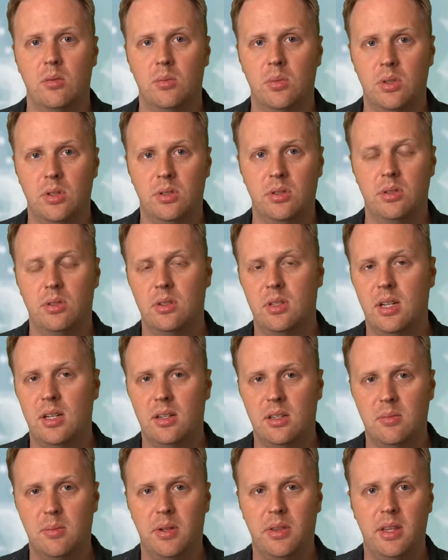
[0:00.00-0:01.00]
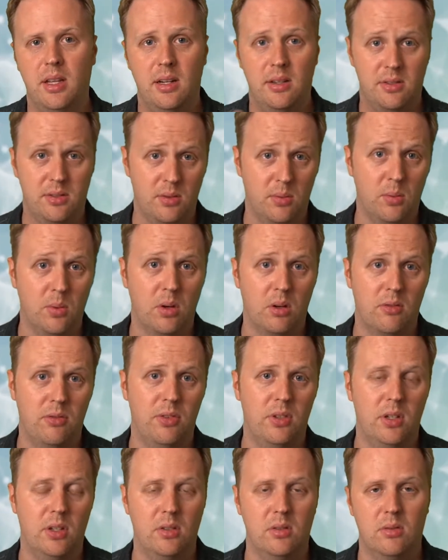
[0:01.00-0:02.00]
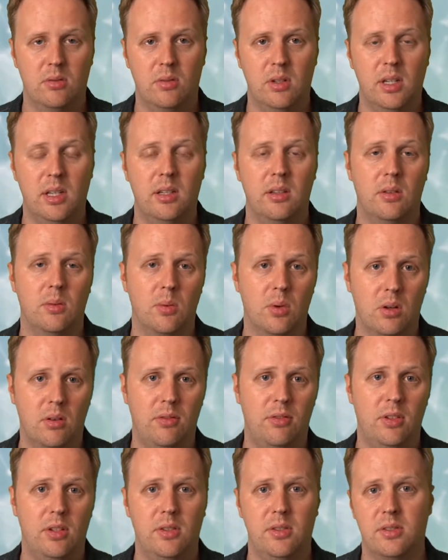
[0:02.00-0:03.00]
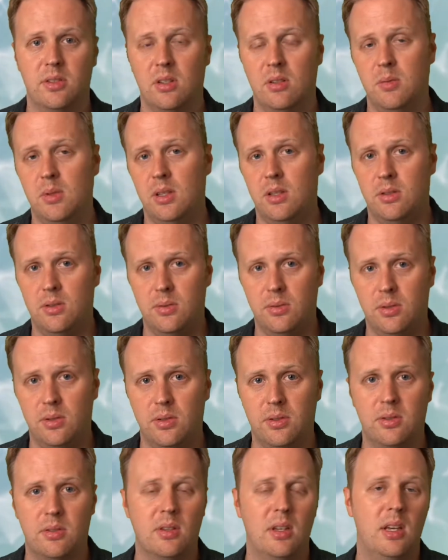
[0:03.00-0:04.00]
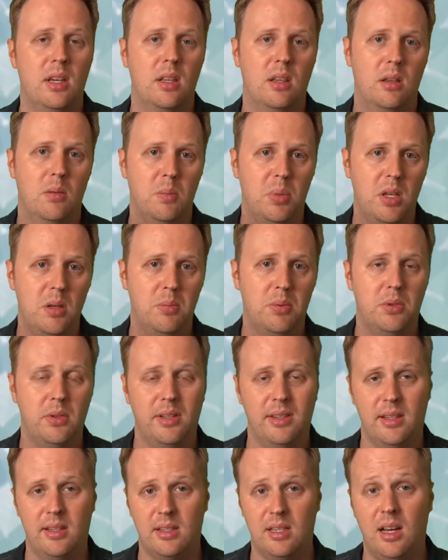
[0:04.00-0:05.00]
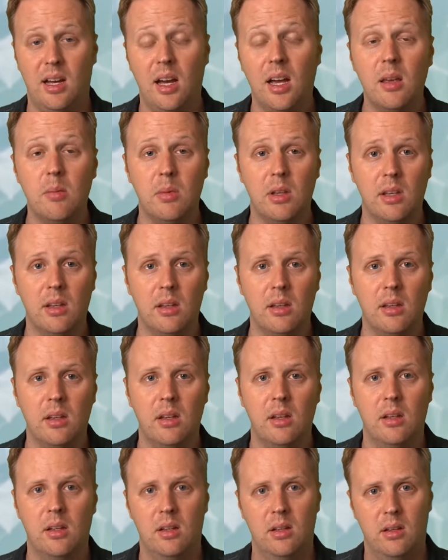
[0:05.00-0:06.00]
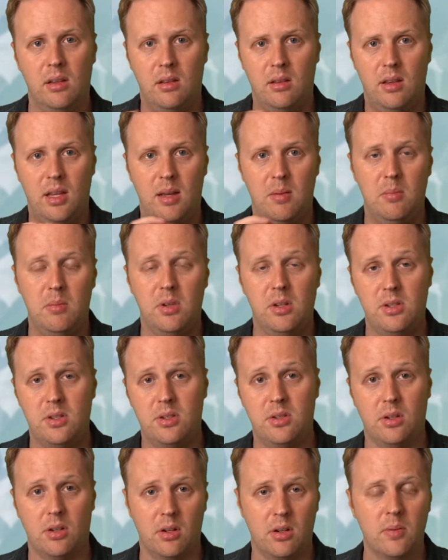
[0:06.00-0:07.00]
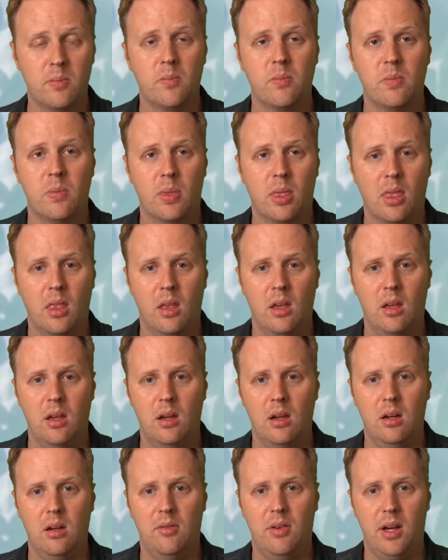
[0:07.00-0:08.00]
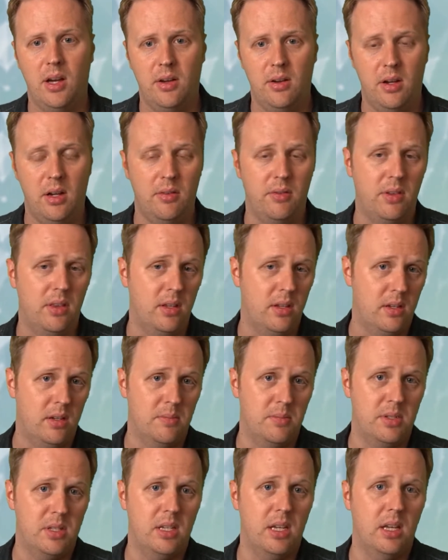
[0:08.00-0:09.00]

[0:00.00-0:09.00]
We'll talk about that as the workflow, right? The workflow is going to be the tools, the people, and the timing, that mixture of how everything comes